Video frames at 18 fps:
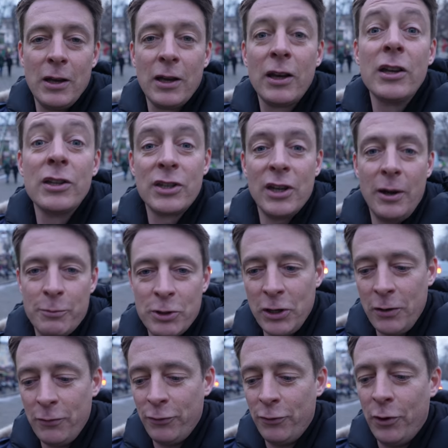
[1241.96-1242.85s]

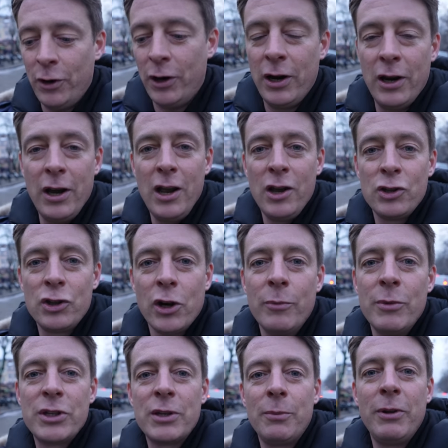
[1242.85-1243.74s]
consumption for
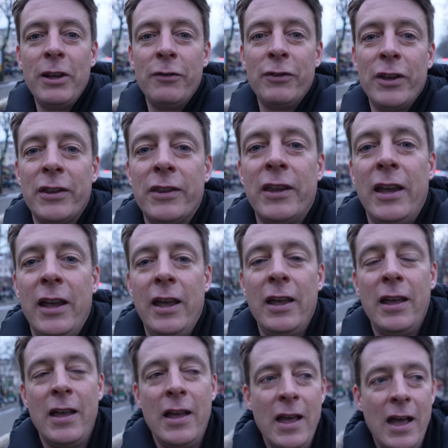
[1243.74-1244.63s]
Germans to believe that they
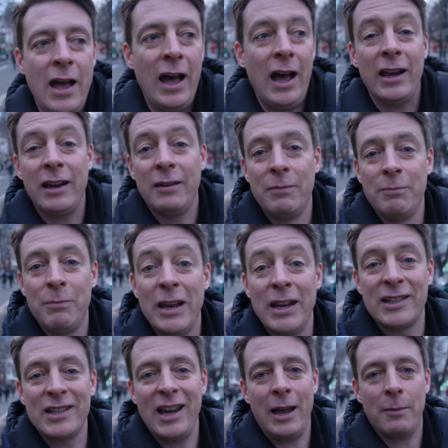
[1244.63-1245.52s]
had
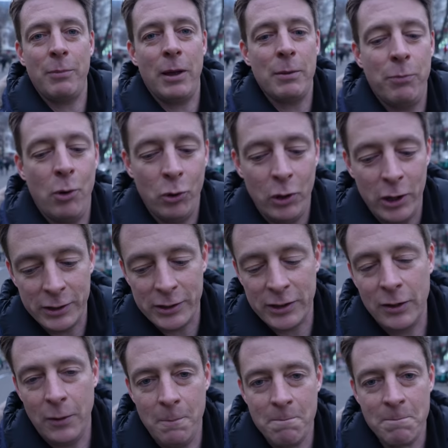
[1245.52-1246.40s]
been attacked by Poland.
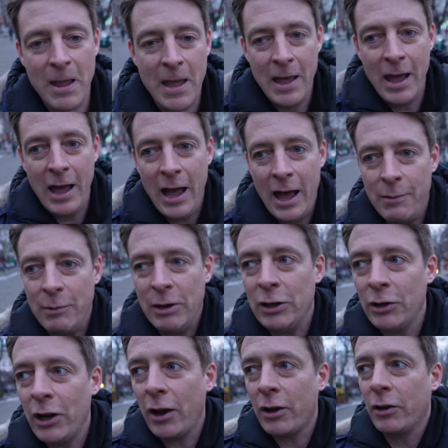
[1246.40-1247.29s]
So, I
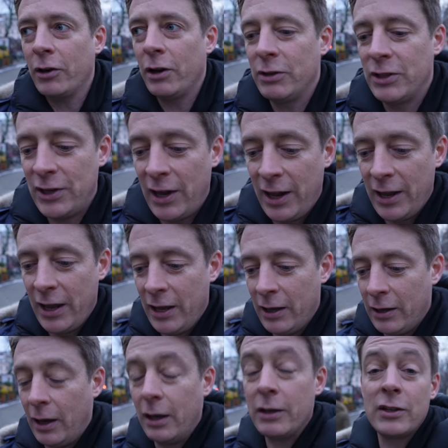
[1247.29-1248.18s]
mean, you're not going to say,
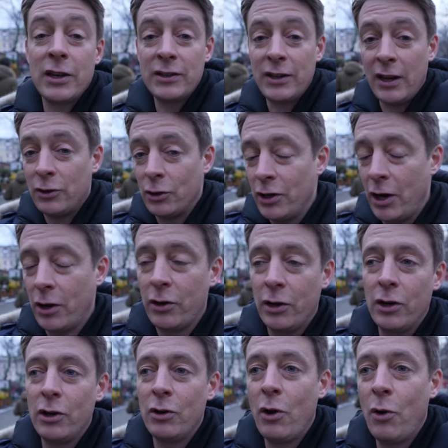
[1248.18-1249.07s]
as I said, you're not
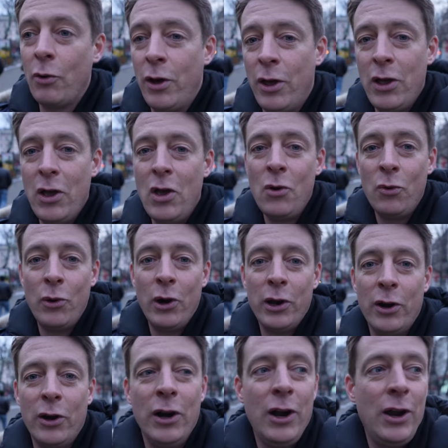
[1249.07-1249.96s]
going to know
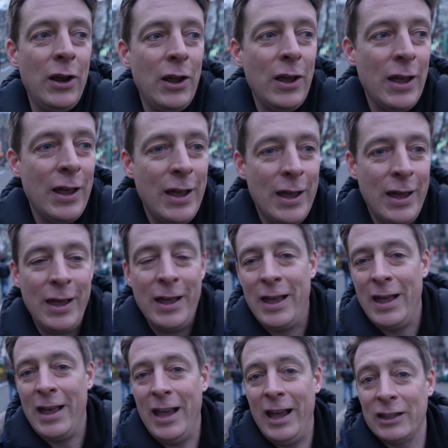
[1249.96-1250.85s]
whether
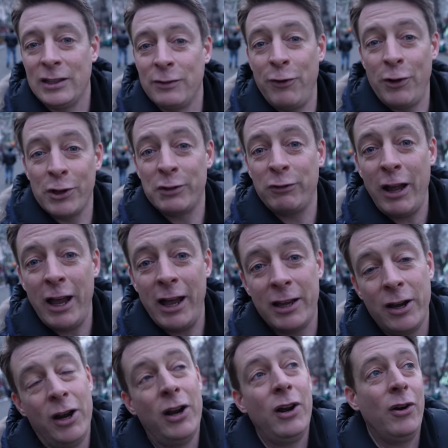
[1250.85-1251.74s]
it's a false
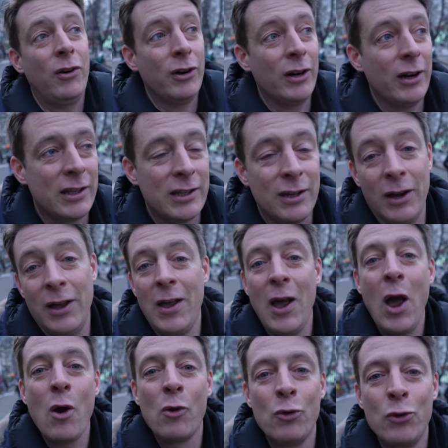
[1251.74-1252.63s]
flag or it's a
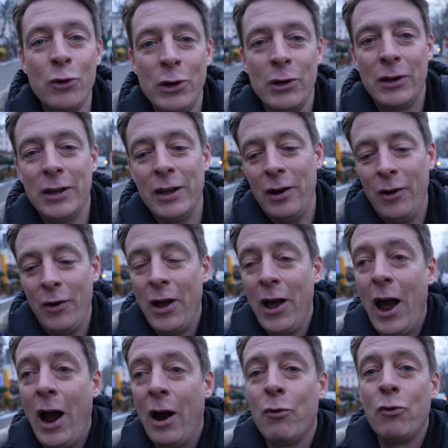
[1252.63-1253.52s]

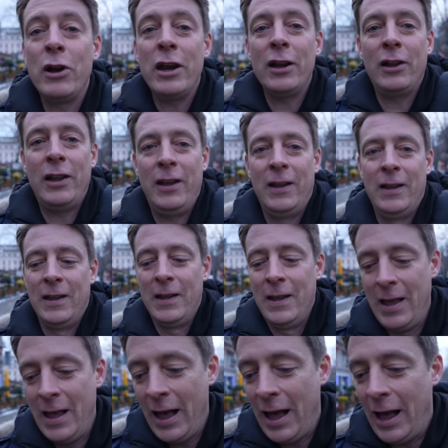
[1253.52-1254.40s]
real
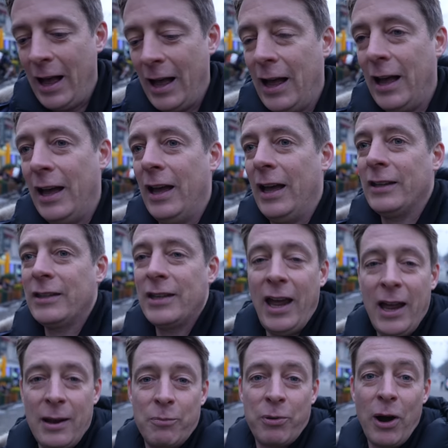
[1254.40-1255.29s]

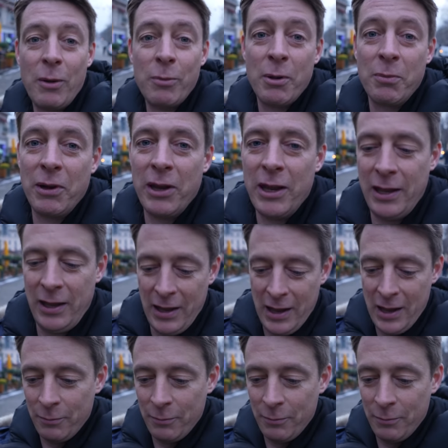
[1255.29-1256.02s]
attack, probably.